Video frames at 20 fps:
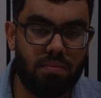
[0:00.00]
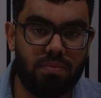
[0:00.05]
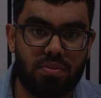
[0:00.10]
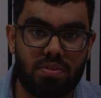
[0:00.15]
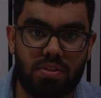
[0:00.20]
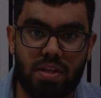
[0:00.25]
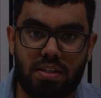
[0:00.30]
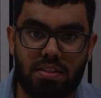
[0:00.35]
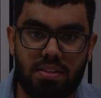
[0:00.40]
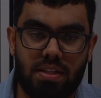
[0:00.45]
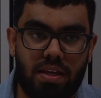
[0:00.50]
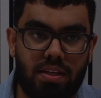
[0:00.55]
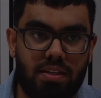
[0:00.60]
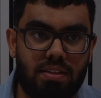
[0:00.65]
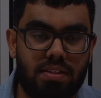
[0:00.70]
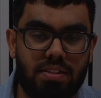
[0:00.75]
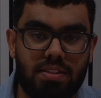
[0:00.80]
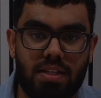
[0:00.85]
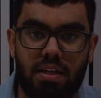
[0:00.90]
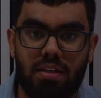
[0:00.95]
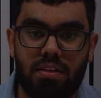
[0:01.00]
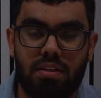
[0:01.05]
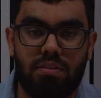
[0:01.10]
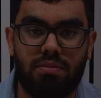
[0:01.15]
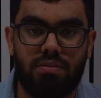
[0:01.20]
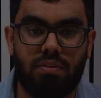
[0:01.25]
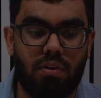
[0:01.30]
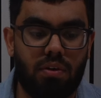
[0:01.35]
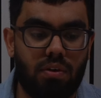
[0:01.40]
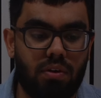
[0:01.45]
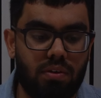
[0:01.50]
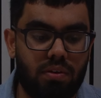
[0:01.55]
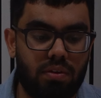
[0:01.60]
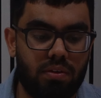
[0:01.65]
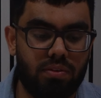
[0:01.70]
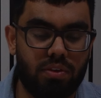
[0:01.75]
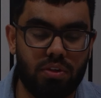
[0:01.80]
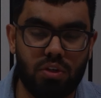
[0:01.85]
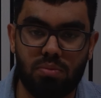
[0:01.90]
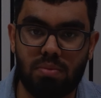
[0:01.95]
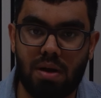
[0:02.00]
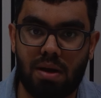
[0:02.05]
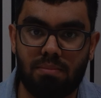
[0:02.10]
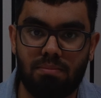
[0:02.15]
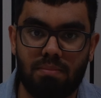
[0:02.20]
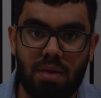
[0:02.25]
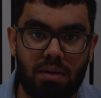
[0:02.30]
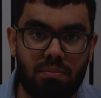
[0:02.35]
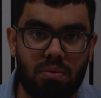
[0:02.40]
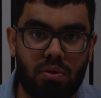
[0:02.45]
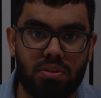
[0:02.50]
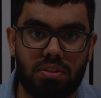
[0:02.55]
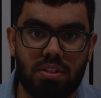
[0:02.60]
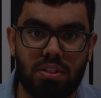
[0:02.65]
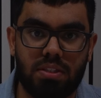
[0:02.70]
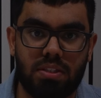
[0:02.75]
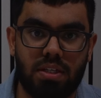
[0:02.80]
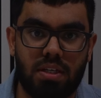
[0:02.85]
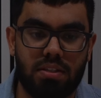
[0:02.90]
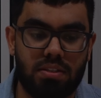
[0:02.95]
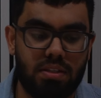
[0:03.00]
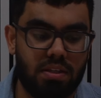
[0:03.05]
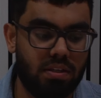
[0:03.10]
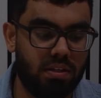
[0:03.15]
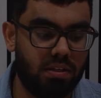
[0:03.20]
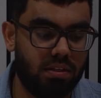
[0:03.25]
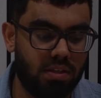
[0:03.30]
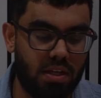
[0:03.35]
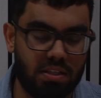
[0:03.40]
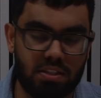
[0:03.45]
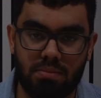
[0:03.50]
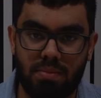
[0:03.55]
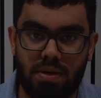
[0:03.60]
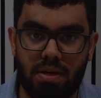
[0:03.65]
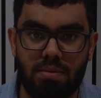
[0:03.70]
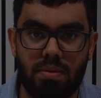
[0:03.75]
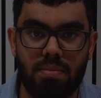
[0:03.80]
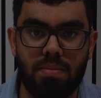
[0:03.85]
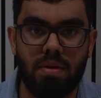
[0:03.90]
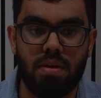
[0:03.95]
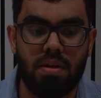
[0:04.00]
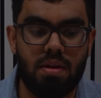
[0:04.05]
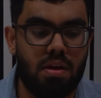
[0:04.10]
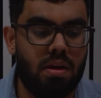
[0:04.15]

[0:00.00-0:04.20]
so that's like the standard for the new MacBooks these days, that's the minimum.